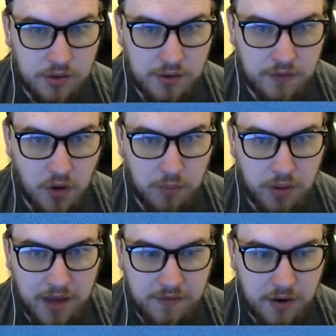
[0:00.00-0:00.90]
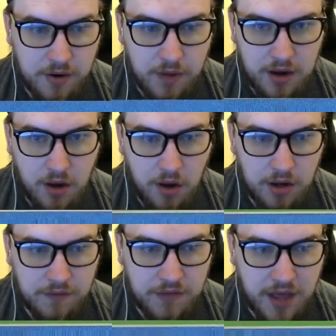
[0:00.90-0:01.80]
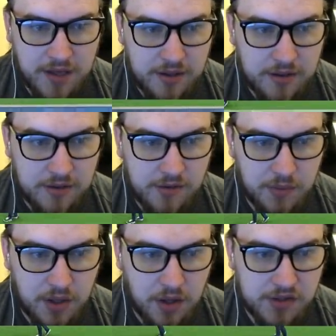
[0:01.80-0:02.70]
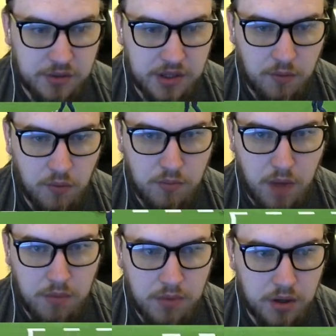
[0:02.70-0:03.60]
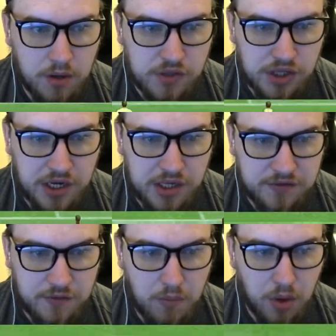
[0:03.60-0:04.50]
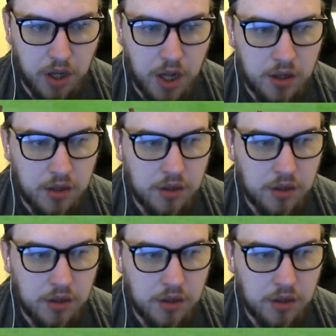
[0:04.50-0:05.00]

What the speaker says: They've not played very well at all, have they? To be honest with you. That one moment of genius from Muller.